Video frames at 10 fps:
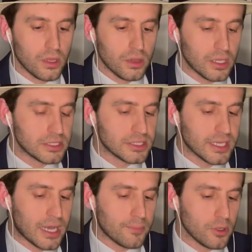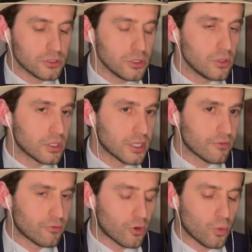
Let's see, I'm also looking for,